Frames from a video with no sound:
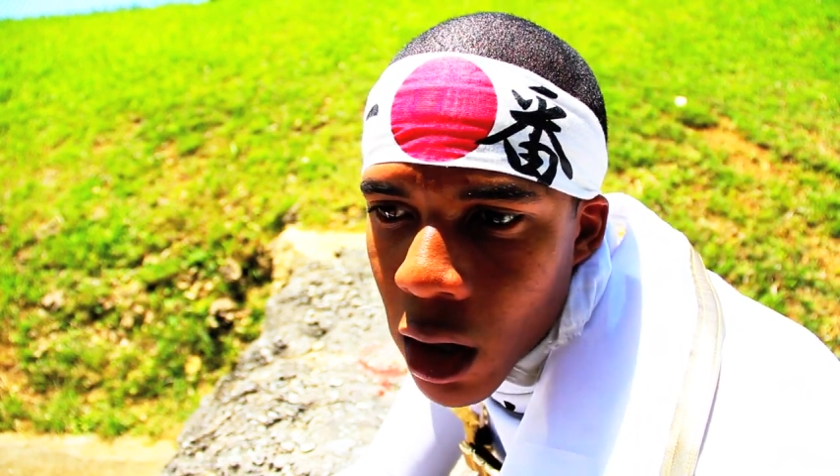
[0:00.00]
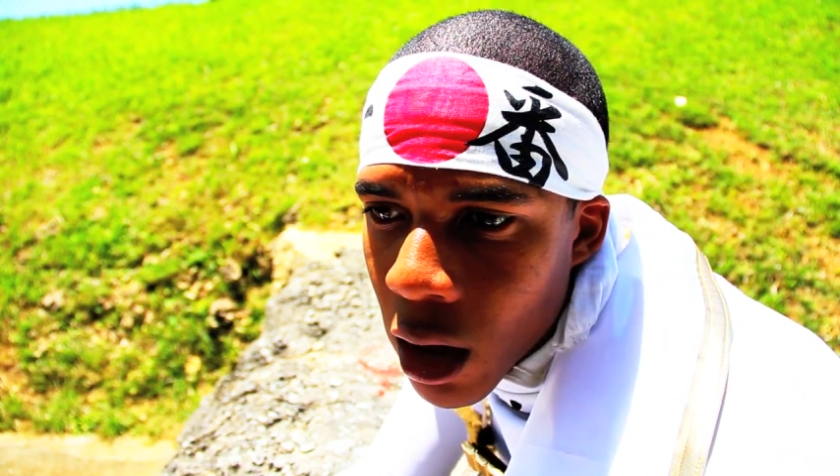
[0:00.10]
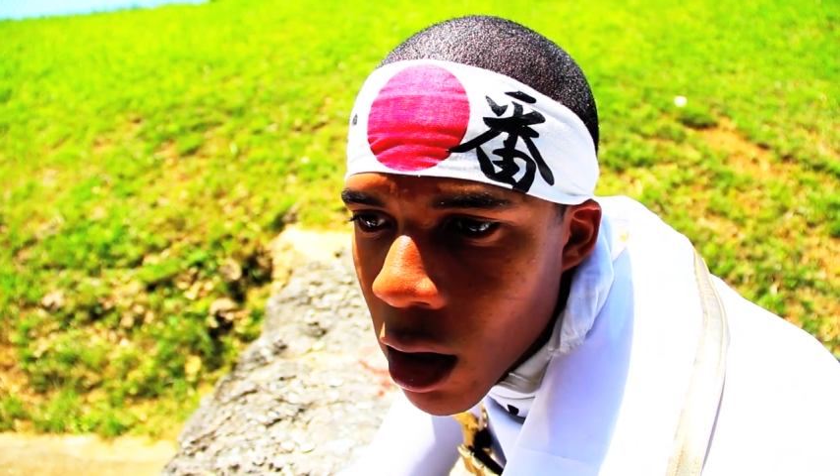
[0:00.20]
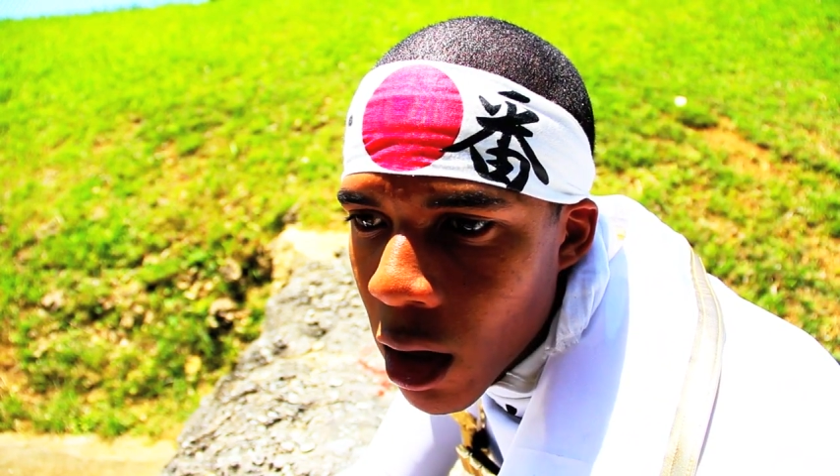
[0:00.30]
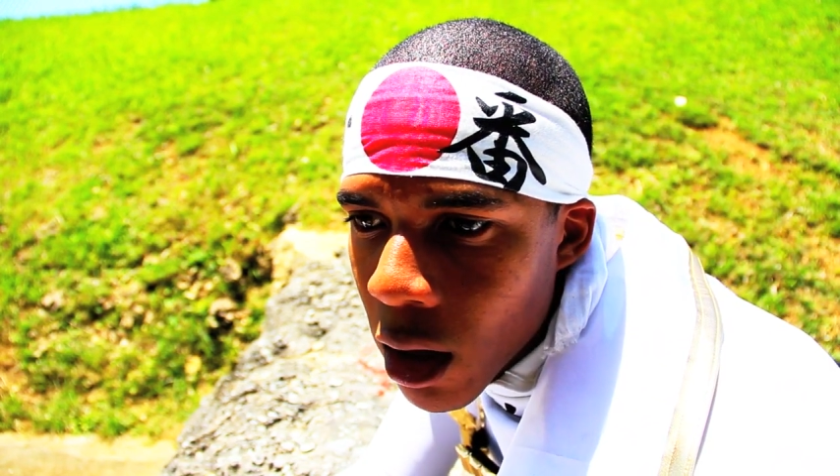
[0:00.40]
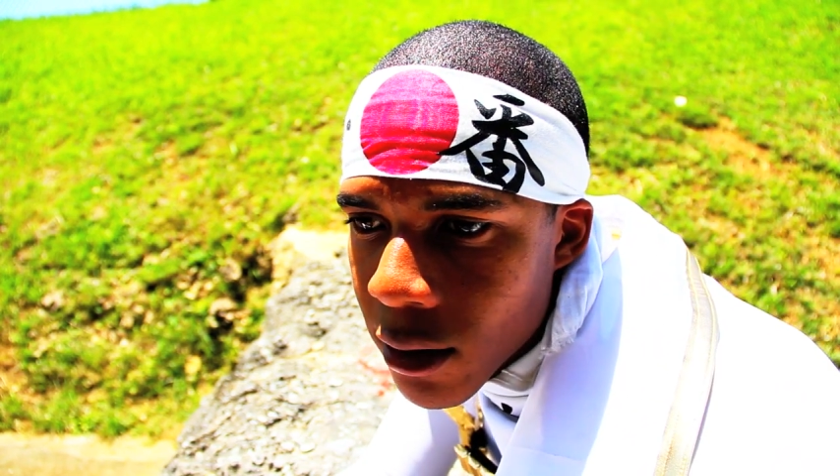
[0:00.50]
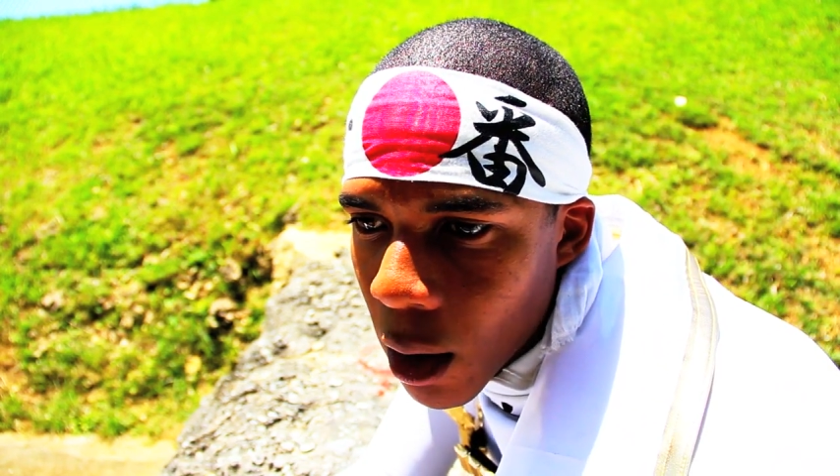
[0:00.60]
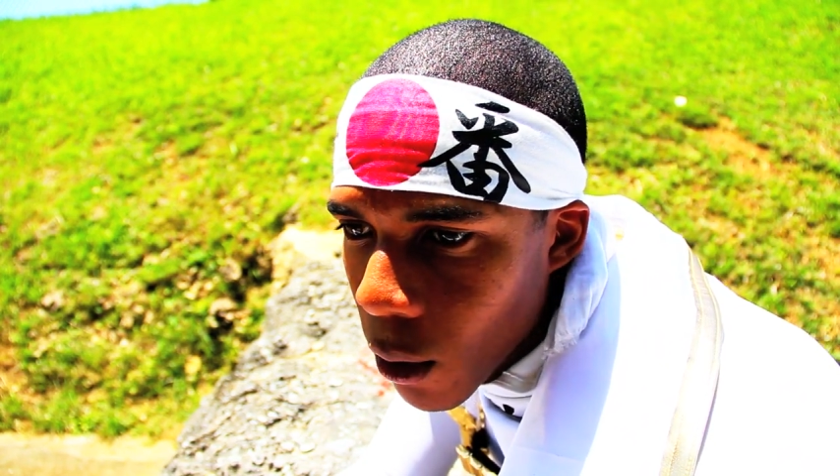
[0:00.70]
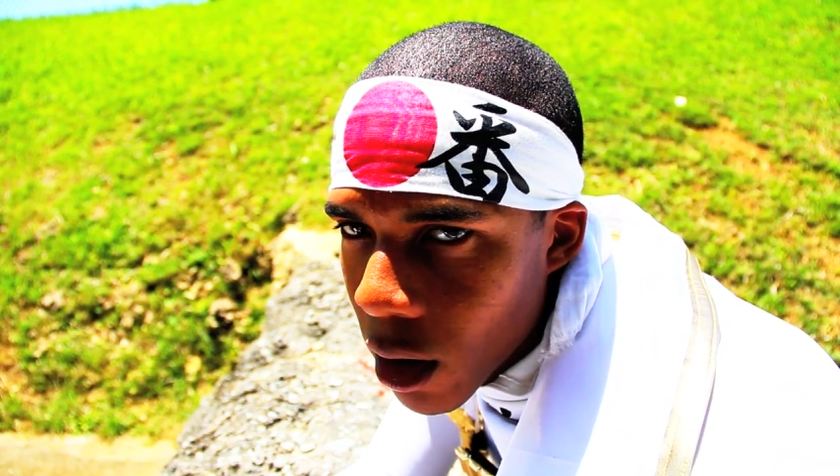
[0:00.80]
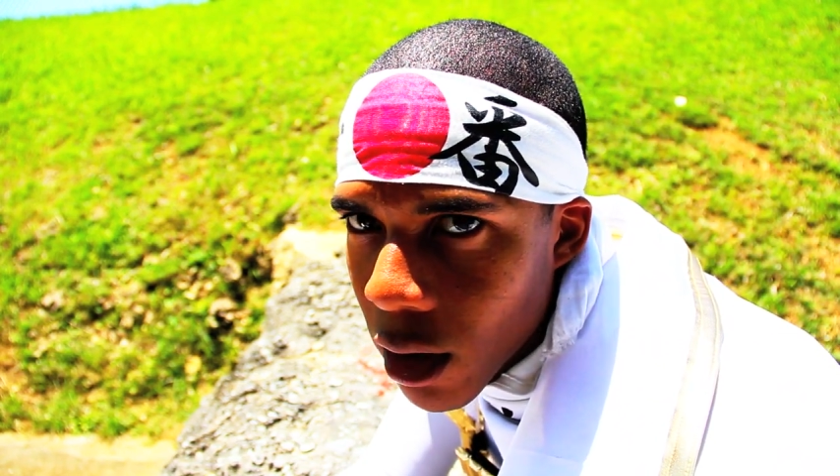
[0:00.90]
because
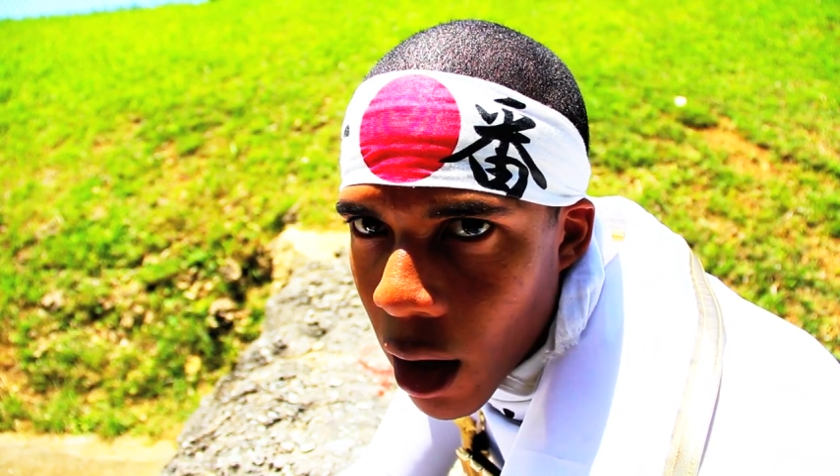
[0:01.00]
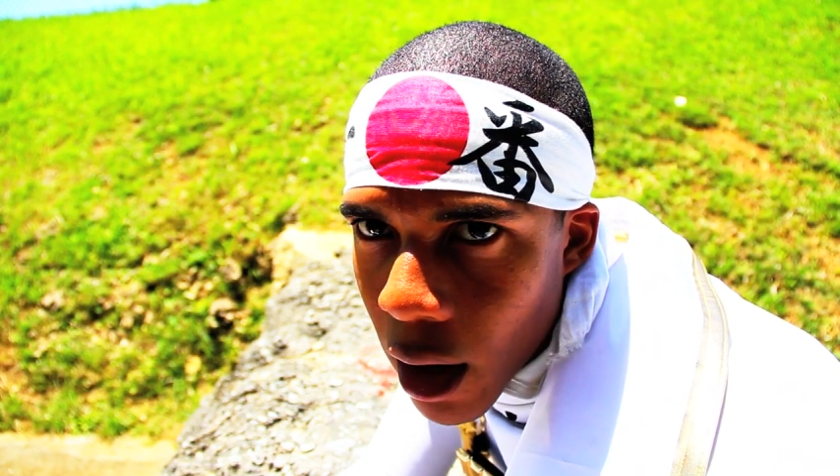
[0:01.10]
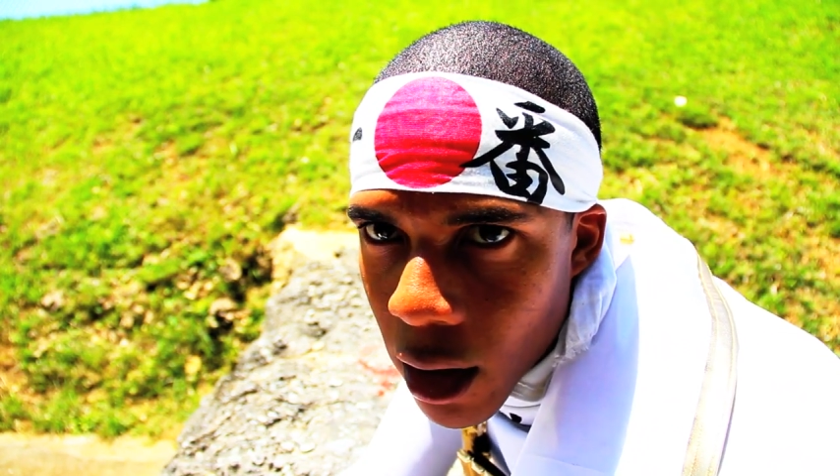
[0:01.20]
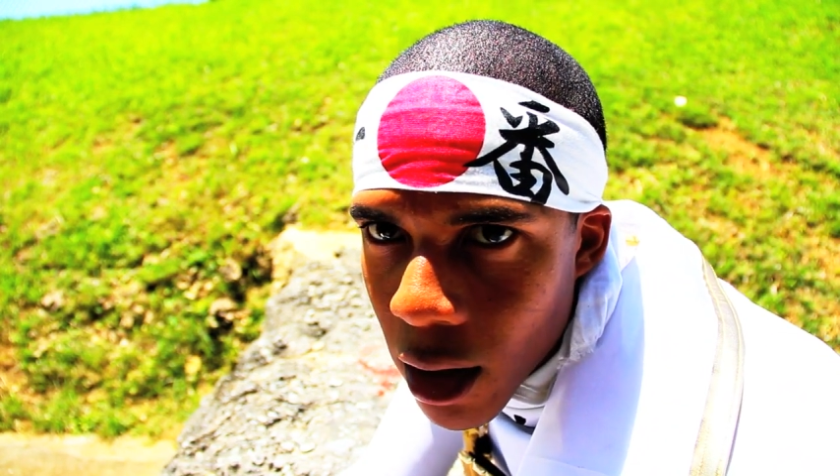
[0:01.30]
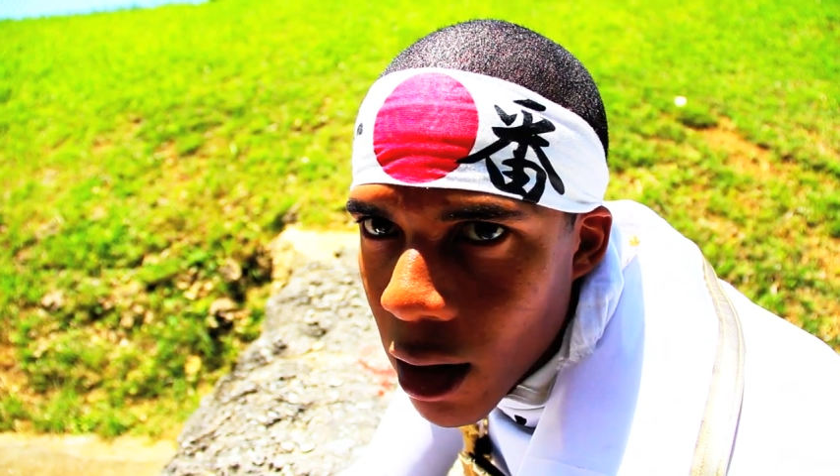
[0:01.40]
I work a lot.